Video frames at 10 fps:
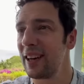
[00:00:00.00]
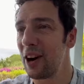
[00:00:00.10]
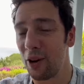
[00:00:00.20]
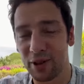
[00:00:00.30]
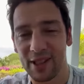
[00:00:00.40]

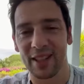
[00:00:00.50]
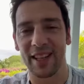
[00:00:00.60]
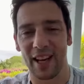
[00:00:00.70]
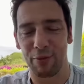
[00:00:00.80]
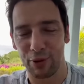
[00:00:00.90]

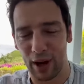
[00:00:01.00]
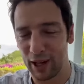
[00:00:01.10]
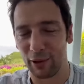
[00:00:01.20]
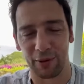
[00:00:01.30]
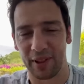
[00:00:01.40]
Honestly, I
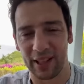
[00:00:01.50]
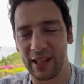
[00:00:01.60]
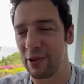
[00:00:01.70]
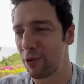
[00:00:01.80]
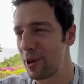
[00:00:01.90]
loved it. It's
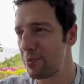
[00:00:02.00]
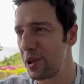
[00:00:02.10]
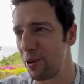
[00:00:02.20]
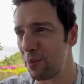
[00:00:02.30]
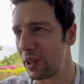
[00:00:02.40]
incredibly
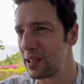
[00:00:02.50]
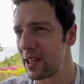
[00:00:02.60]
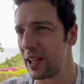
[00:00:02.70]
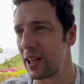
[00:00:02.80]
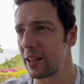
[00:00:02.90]
humbling to
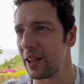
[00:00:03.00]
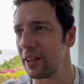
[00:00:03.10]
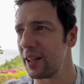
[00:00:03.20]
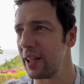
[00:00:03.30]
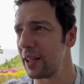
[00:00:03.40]
hear that kind of
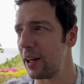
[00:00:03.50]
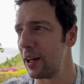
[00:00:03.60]
thing.